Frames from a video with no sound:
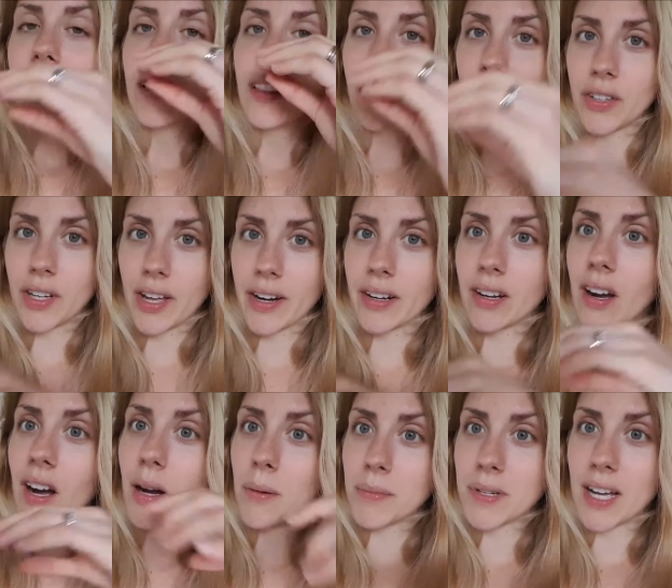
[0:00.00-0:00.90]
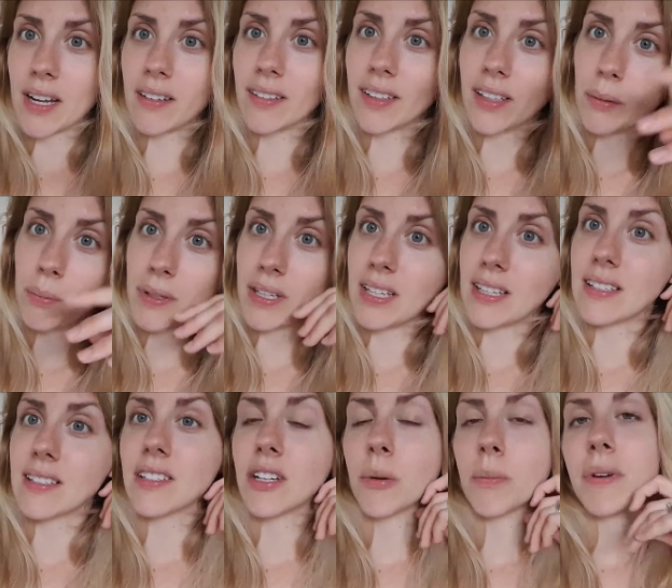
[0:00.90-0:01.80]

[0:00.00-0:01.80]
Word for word: learn how to calm down a little bit easier.